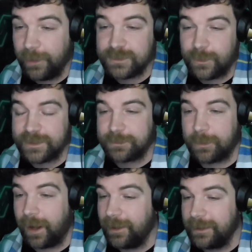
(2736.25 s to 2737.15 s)
I was quite
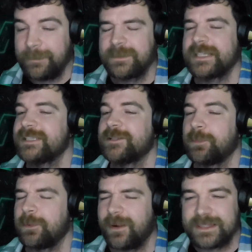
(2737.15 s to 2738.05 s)
surprised. I am as
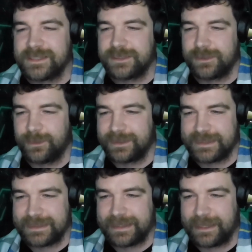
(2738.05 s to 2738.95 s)
surprised as you are
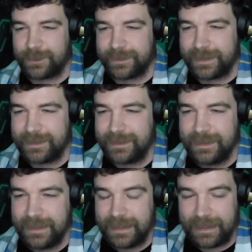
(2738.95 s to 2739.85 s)
to see that on there.
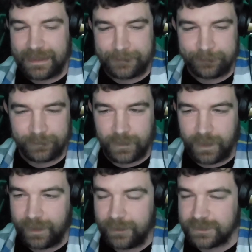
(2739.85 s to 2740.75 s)

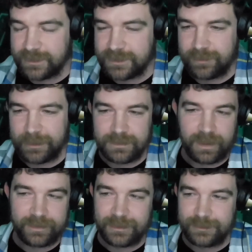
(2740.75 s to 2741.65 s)
I looked at the script,
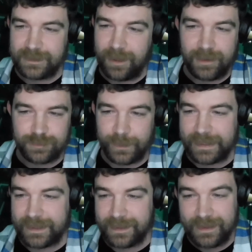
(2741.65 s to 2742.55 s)
I think it was last
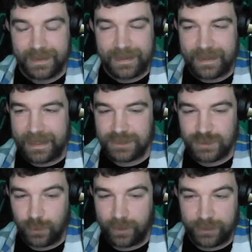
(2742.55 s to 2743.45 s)
week, and I
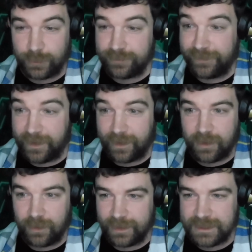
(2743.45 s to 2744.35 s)
saw it. I thought, fuck,
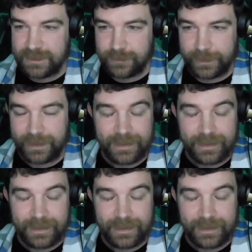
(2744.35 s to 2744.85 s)
I've got to listen to it.